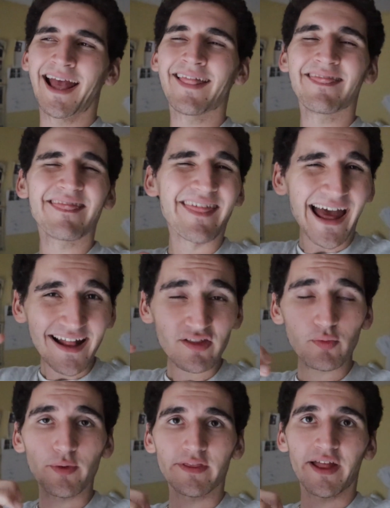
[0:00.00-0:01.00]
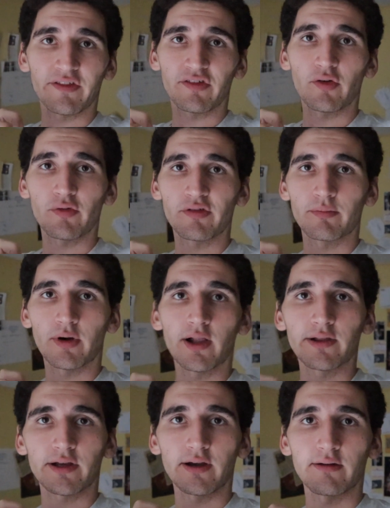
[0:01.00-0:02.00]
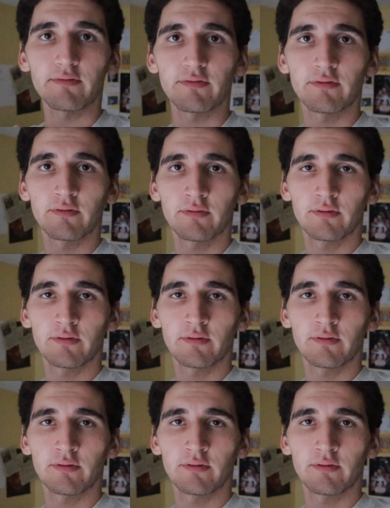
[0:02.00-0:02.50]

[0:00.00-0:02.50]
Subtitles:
And that's what that's so symbolic of.